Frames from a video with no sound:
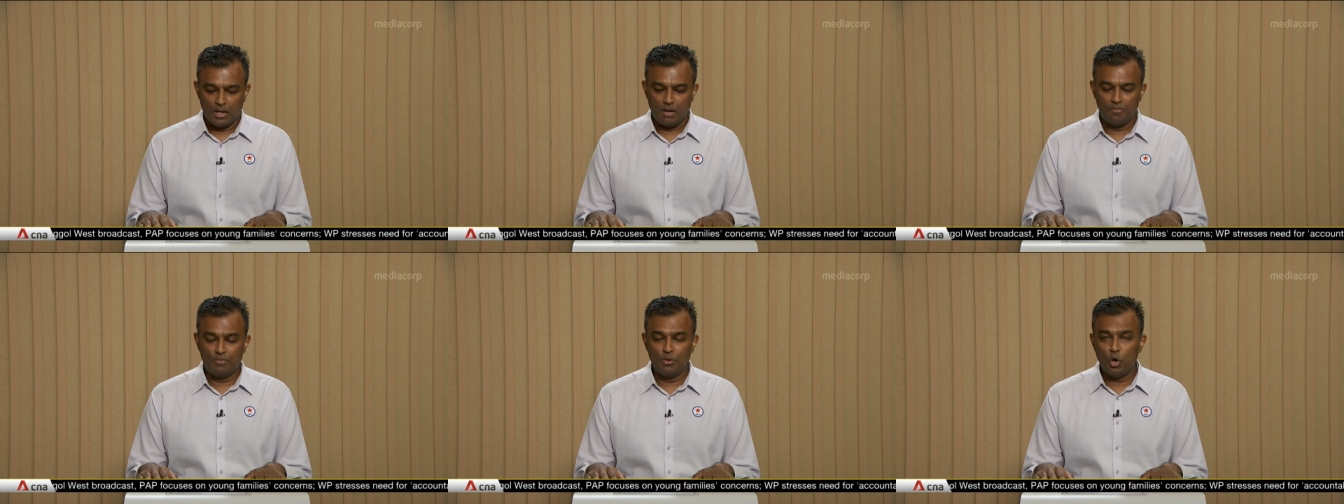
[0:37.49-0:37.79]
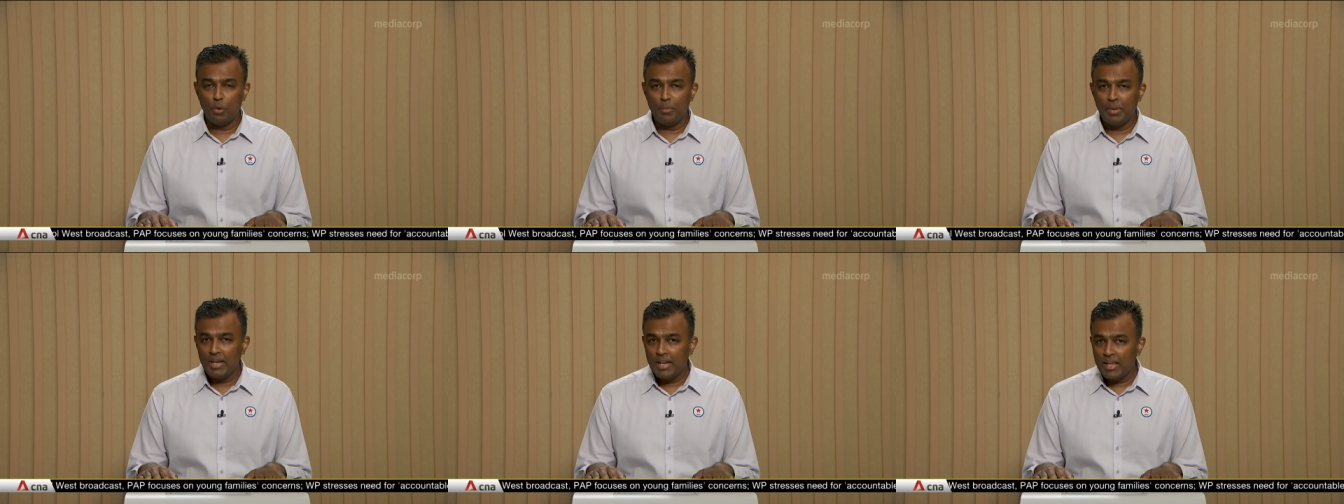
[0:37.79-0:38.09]
If
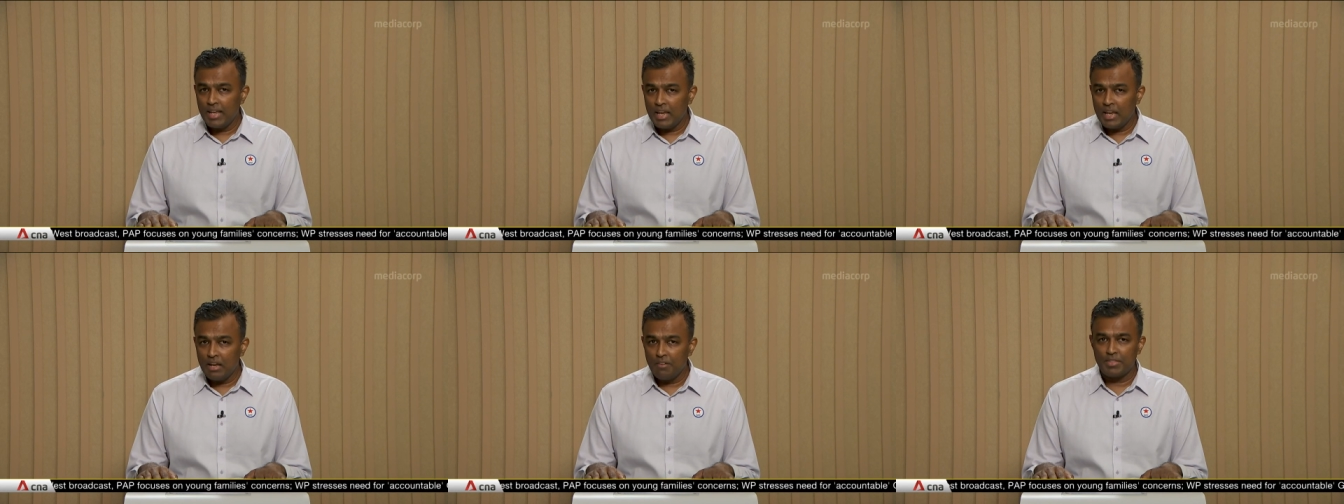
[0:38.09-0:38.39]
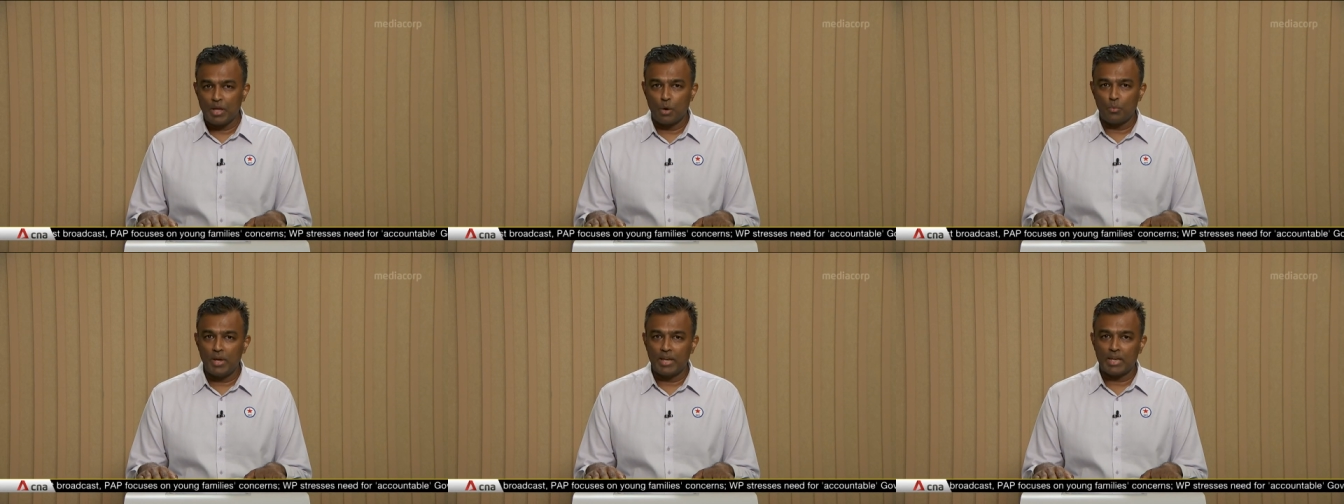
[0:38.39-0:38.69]
you
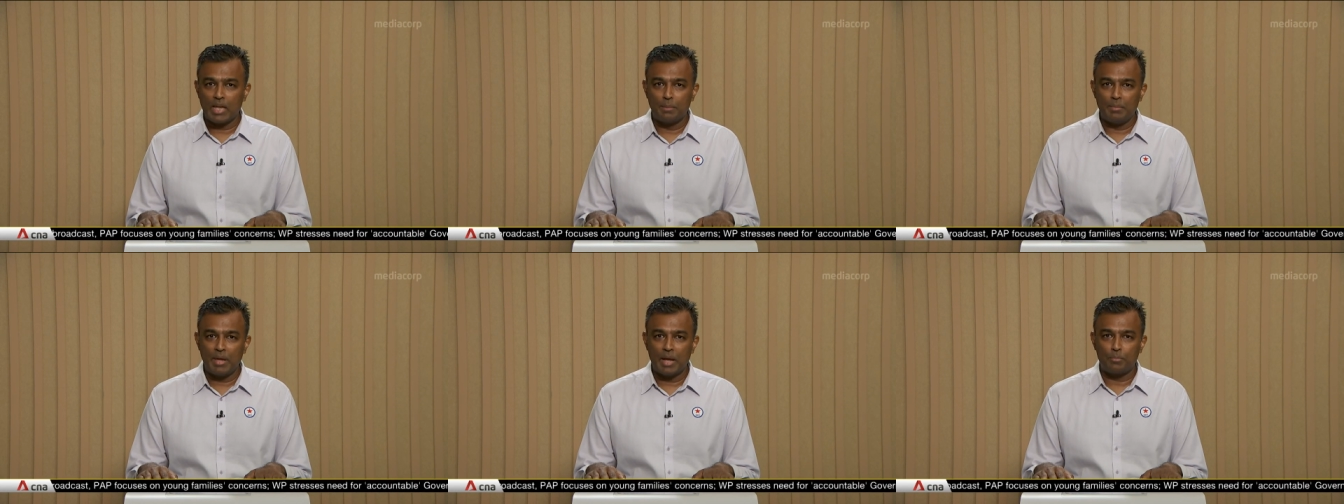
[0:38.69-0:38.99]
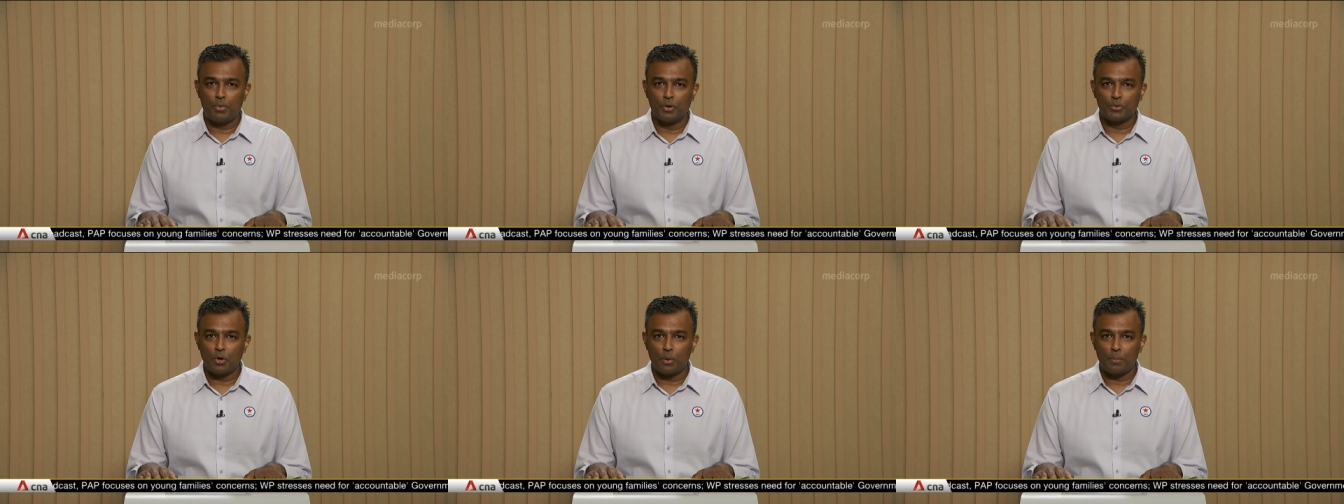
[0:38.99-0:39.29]
believe that we can
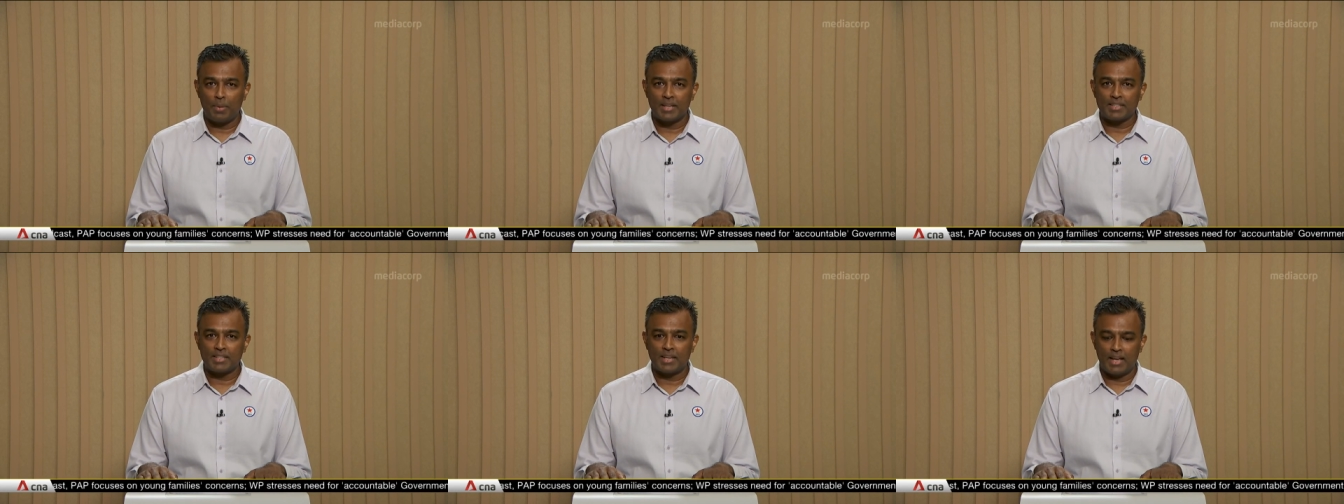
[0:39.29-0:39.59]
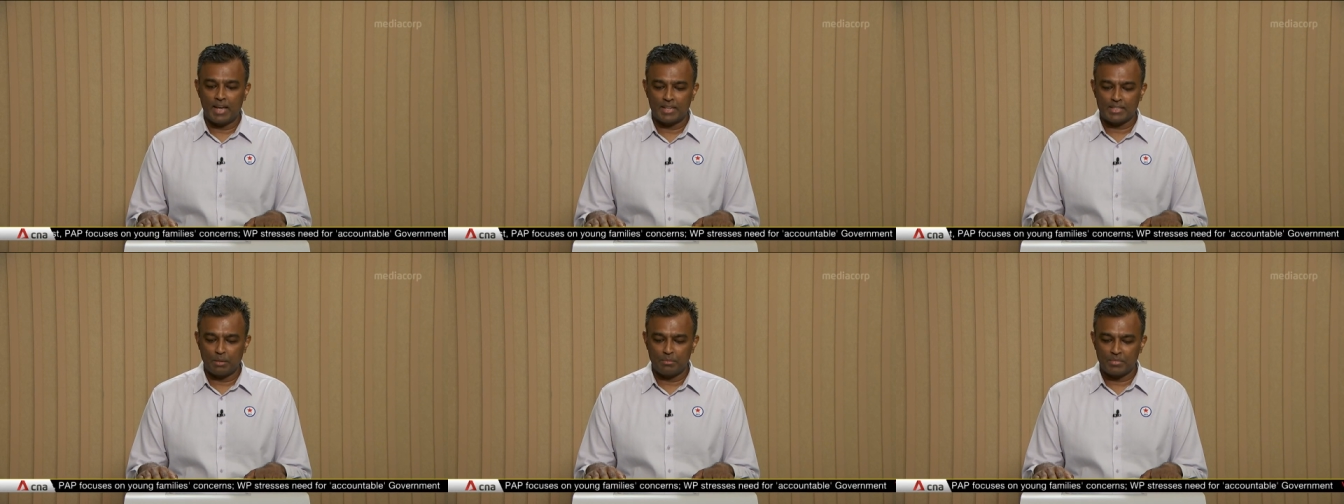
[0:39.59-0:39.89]
make Potong Pasir
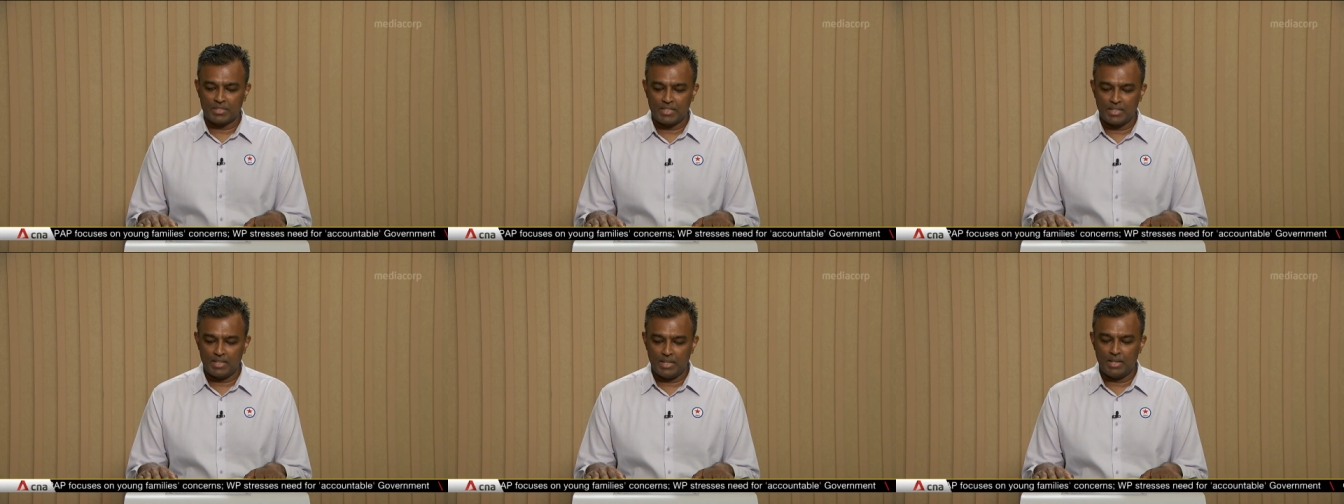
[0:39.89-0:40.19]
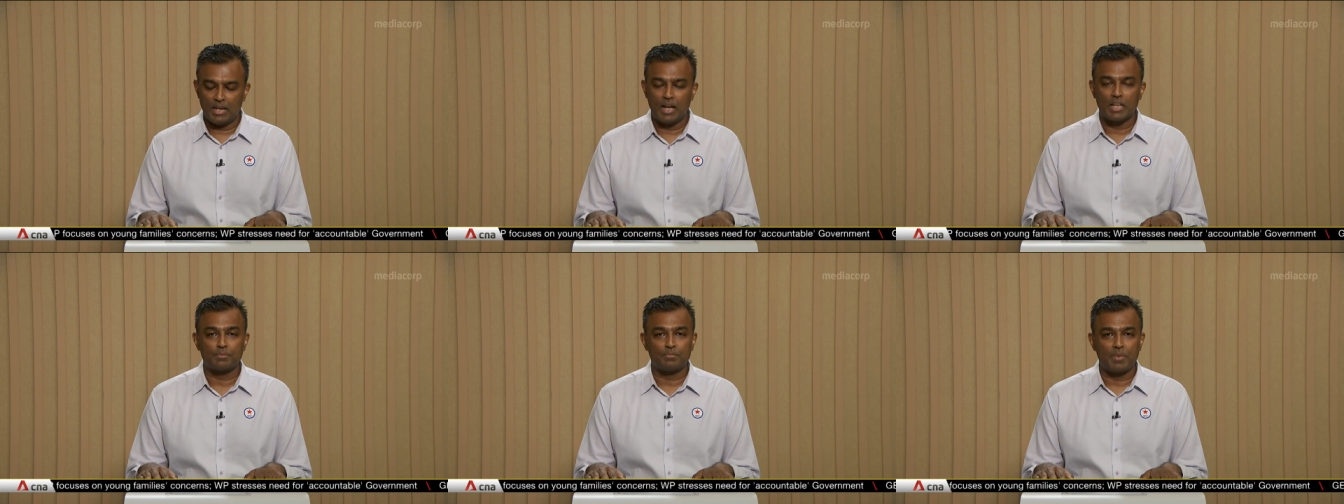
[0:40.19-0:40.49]
S M
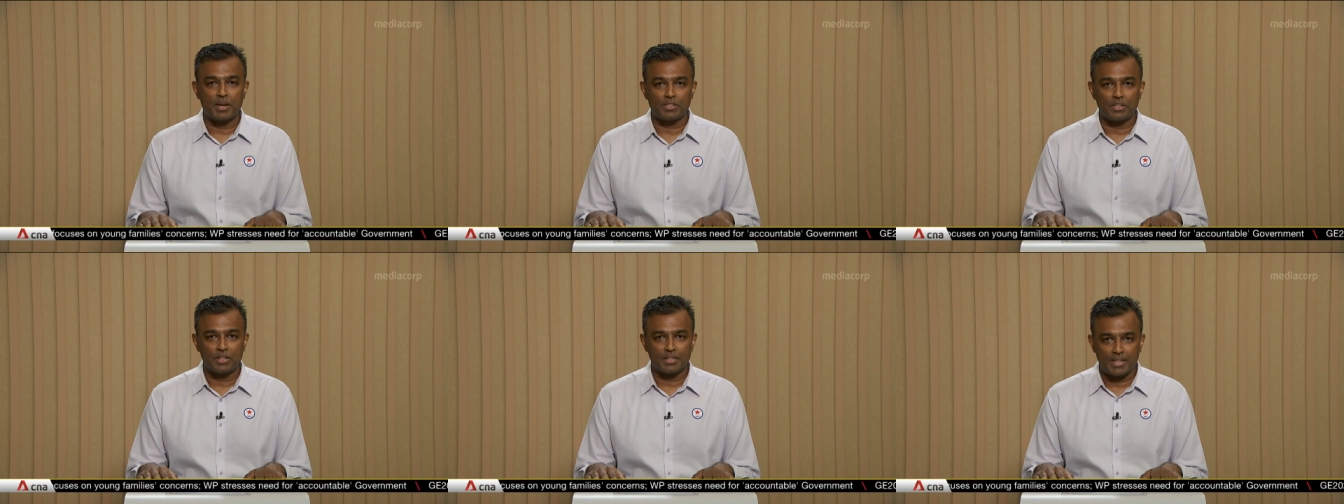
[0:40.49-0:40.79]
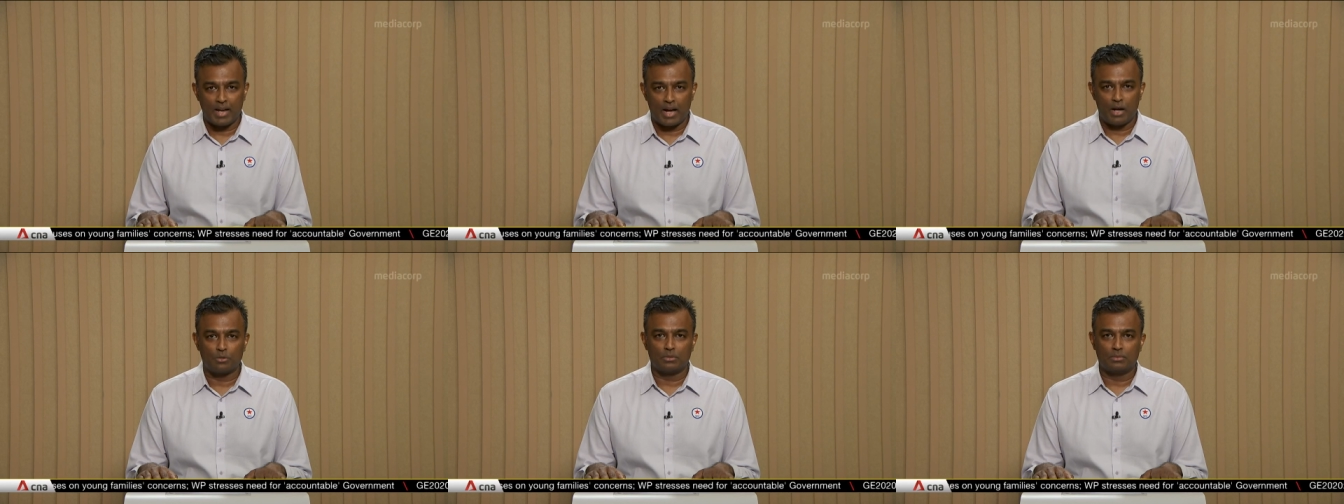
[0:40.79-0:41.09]
C a special
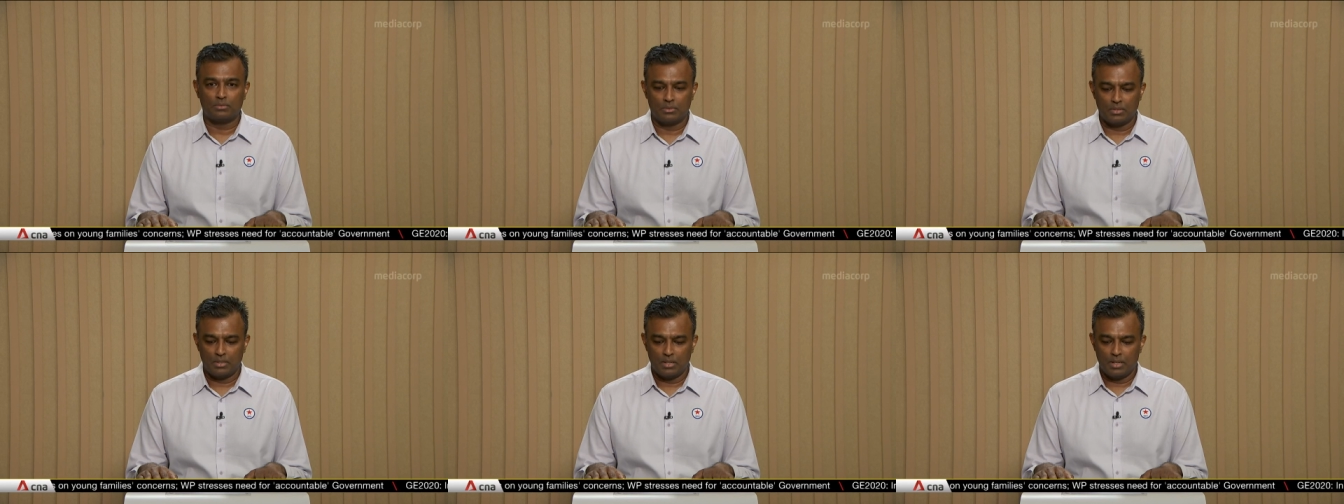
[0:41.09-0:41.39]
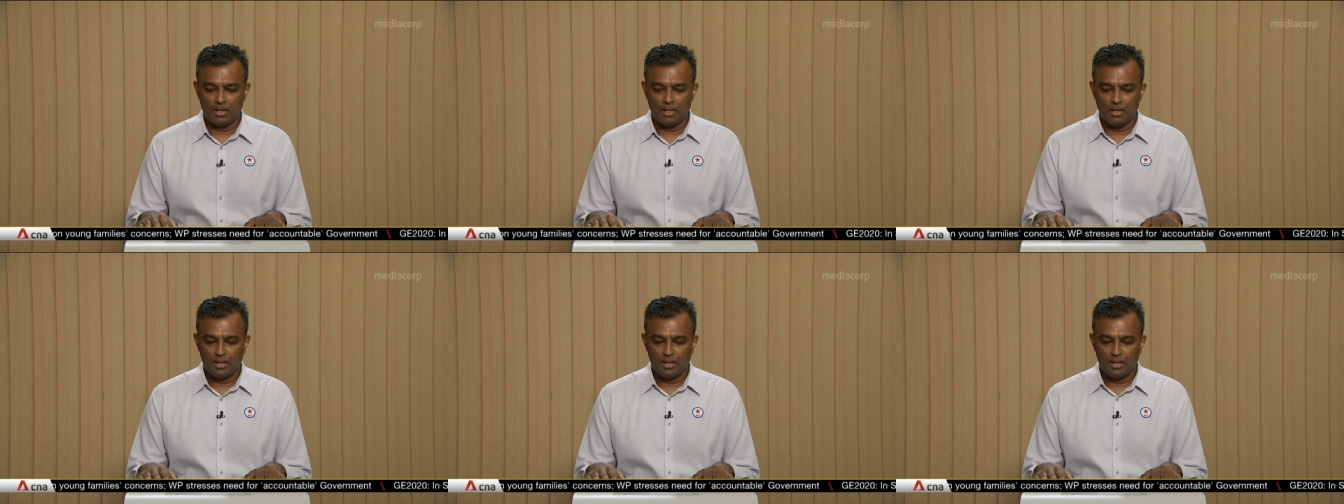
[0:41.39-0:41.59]
town,